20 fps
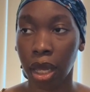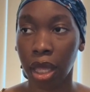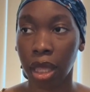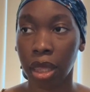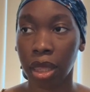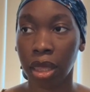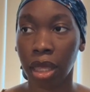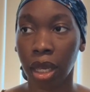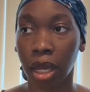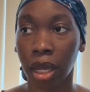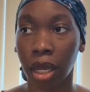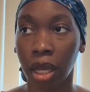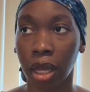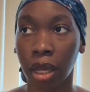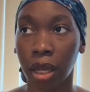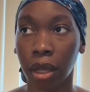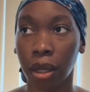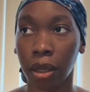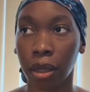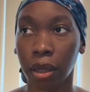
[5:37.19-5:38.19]

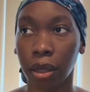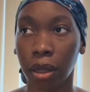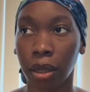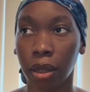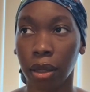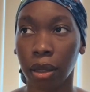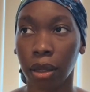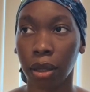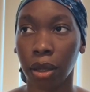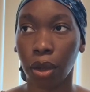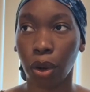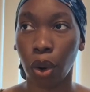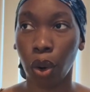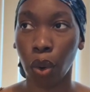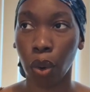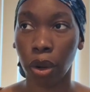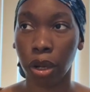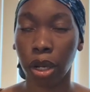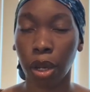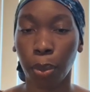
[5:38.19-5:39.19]
the
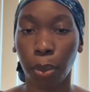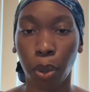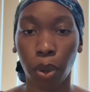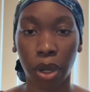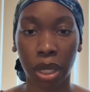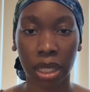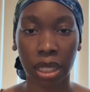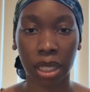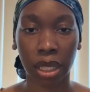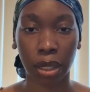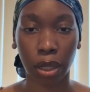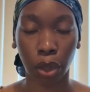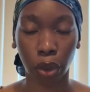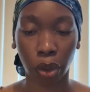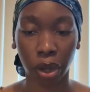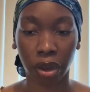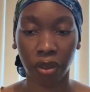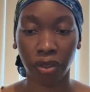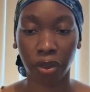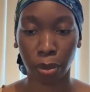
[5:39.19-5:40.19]
court-appointed
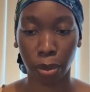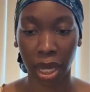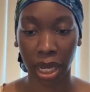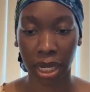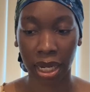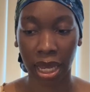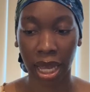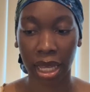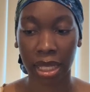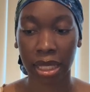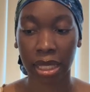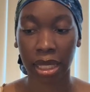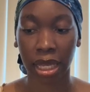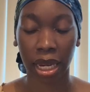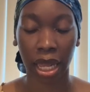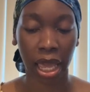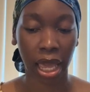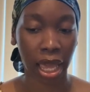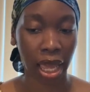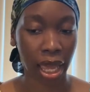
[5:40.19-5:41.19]
lawyer for my dad said,
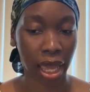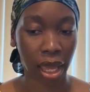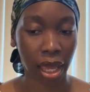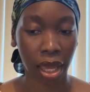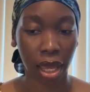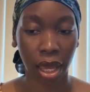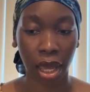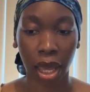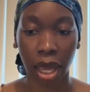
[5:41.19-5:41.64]
hey,